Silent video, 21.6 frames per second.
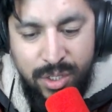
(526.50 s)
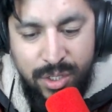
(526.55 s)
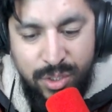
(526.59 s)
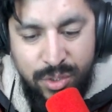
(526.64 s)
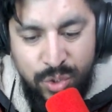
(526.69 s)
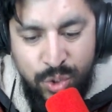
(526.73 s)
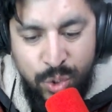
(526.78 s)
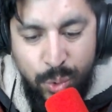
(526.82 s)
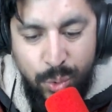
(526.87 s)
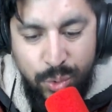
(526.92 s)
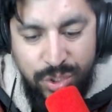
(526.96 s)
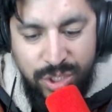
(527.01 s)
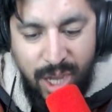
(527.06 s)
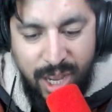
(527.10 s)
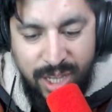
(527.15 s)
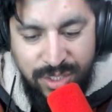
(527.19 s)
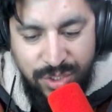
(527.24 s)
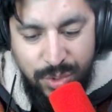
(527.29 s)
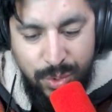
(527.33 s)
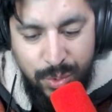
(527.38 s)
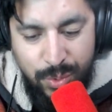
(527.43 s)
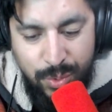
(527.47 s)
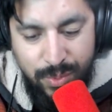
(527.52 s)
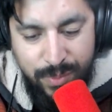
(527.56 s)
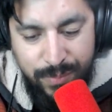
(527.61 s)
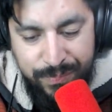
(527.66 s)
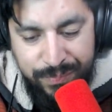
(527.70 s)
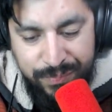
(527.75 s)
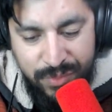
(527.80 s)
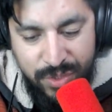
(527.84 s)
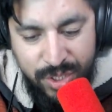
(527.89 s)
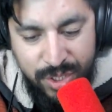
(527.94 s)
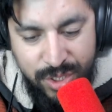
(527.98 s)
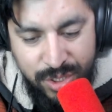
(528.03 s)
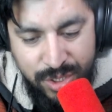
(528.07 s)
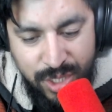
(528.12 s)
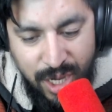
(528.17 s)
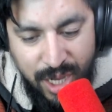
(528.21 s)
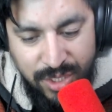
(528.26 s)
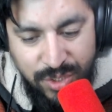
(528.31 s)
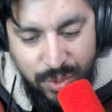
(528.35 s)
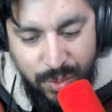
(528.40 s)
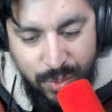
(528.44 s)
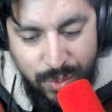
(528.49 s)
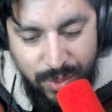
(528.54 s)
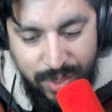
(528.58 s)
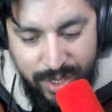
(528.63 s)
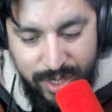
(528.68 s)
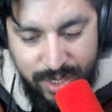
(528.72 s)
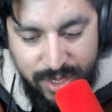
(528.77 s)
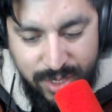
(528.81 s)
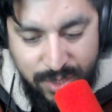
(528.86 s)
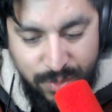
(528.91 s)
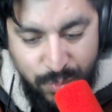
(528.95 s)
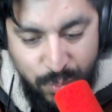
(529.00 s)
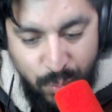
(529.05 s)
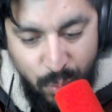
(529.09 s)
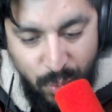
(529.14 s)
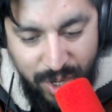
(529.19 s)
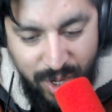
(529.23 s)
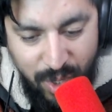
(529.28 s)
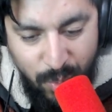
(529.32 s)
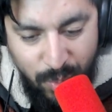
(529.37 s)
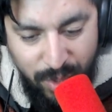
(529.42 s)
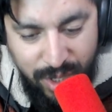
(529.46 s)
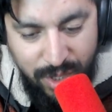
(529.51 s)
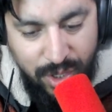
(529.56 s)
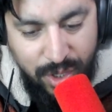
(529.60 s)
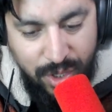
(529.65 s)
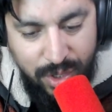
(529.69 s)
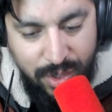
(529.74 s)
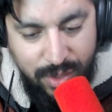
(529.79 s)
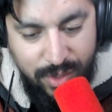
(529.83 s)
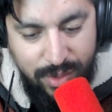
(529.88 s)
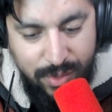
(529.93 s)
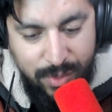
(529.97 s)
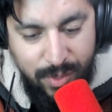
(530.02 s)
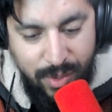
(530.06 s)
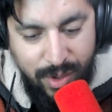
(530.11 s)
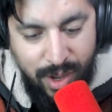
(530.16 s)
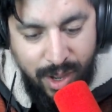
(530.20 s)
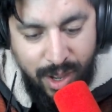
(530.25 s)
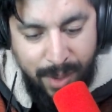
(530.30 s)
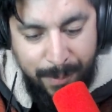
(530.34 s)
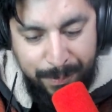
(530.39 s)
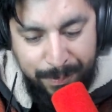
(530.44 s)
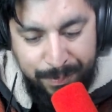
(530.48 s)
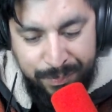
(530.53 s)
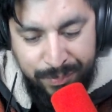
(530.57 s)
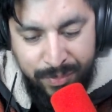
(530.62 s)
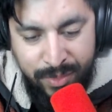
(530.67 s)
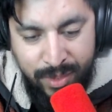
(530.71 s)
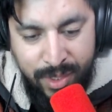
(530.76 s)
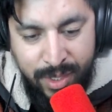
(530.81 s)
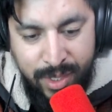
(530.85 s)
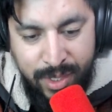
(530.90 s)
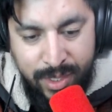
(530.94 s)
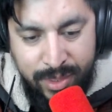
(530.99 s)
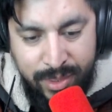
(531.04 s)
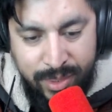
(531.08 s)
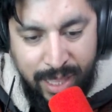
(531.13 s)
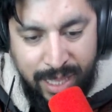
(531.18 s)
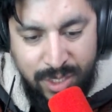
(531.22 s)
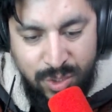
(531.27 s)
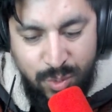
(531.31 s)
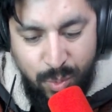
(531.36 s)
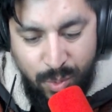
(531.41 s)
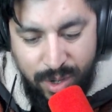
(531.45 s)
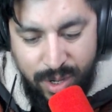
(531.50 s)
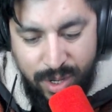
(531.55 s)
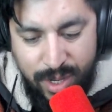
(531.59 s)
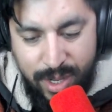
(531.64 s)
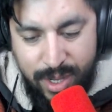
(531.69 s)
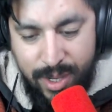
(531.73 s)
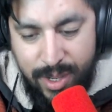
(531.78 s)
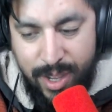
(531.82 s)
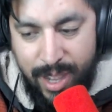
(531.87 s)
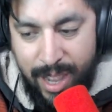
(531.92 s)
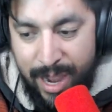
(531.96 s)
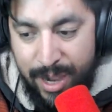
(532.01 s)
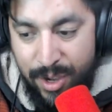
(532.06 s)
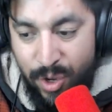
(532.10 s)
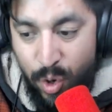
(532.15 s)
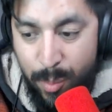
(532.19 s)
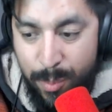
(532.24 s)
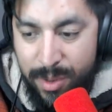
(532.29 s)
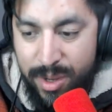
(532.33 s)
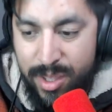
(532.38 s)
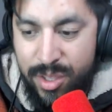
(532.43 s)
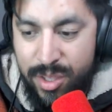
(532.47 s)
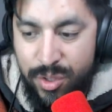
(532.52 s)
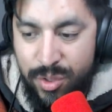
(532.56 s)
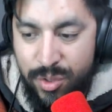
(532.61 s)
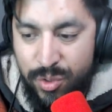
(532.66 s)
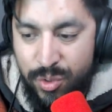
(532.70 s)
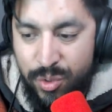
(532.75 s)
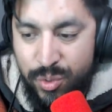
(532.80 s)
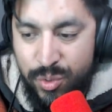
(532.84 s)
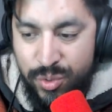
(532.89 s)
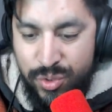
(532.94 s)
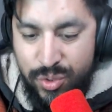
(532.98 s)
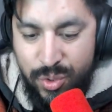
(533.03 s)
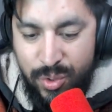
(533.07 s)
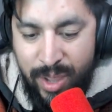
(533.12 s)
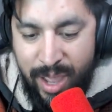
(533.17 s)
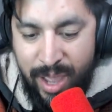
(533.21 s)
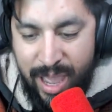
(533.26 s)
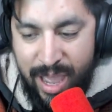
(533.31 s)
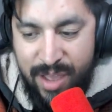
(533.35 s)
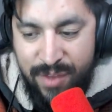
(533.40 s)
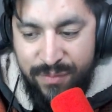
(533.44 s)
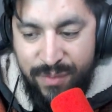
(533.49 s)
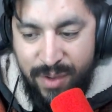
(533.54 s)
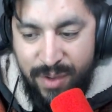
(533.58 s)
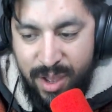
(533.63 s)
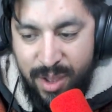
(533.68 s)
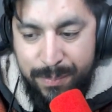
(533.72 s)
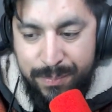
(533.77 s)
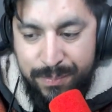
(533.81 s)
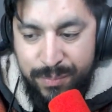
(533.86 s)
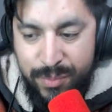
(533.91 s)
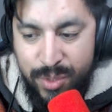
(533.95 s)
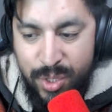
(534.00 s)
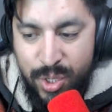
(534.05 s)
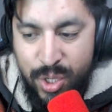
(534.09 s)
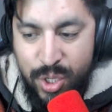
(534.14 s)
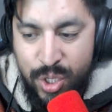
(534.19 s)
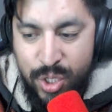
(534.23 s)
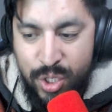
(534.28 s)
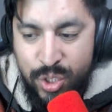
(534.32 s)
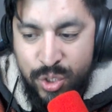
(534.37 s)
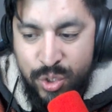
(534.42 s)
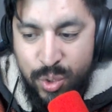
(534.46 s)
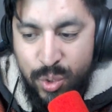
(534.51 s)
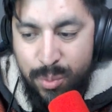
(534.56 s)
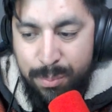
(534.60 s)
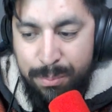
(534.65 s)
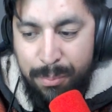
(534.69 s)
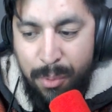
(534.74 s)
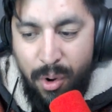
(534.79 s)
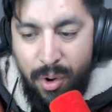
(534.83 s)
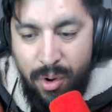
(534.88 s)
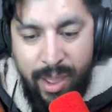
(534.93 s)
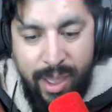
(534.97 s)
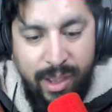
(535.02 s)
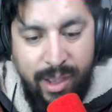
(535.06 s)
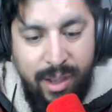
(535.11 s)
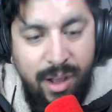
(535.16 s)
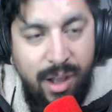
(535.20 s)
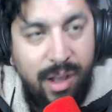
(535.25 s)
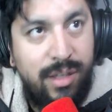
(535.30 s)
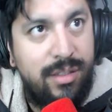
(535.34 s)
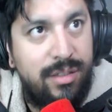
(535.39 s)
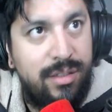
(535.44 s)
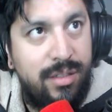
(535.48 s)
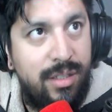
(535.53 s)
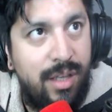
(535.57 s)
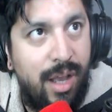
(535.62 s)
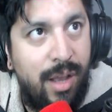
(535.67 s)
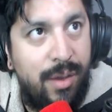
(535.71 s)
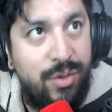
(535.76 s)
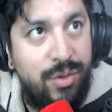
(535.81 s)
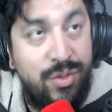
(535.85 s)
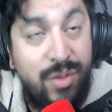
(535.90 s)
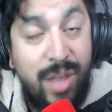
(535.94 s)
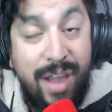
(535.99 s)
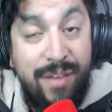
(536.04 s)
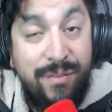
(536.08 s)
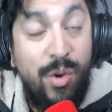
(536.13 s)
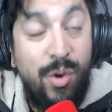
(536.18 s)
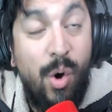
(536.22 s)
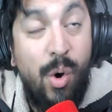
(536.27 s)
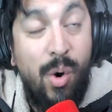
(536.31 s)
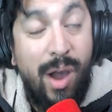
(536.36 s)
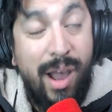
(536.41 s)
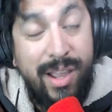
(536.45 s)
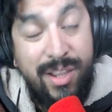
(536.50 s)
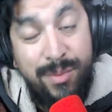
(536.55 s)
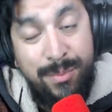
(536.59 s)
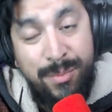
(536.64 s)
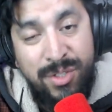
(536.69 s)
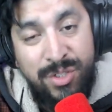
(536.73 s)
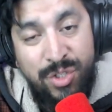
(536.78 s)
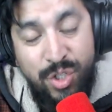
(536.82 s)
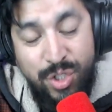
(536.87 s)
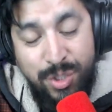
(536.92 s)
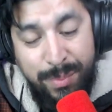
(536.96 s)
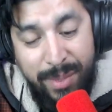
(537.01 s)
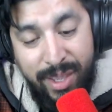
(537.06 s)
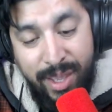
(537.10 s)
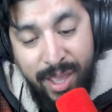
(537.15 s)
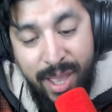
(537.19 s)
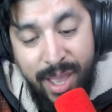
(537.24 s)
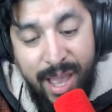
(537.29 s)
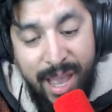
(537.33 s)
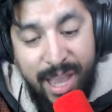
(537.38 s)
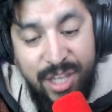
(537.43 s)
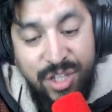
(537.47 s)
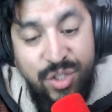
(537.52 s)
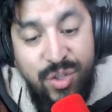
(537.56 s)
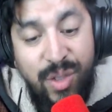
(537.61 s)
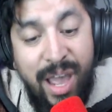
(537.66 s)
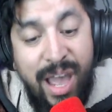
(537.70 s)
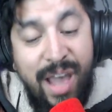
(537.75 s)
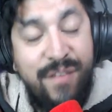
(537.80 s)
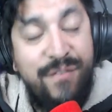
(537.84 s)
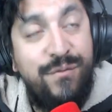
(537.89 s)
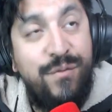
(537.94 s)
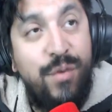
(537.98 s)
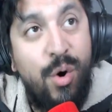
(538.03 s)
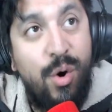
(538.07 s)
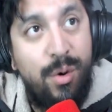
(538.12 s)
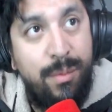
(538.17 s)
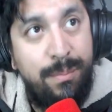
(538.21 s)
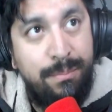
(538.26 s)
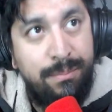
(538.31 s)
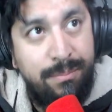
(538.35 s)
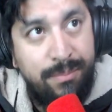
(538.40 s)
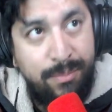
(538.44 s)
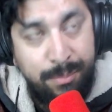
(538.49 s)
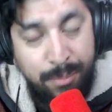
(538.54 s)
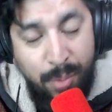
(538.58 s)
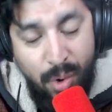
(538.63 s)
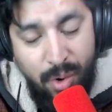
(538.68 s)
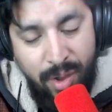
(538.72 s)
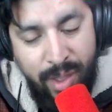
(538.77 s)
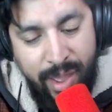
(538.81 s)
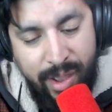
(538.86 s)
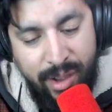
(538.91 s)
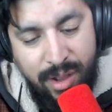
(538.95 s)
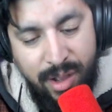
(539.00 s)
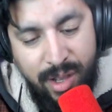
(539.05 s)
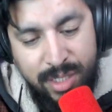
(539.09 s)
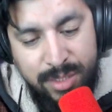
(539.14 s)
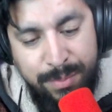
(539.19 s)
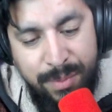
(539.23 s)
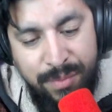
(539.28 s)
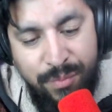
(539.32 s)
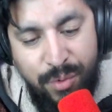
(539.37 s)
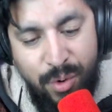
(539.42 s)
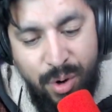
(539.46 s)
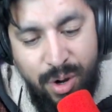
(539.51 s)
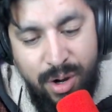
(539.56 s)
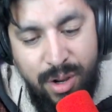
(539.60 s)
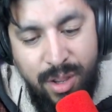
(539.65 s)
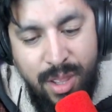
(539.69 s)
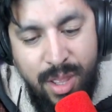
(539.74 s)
2 Jazu. Jazu is really, really good. That's what I normally used to have 2 Boa Hancocks. I used to have 4 Boa Hancocks before,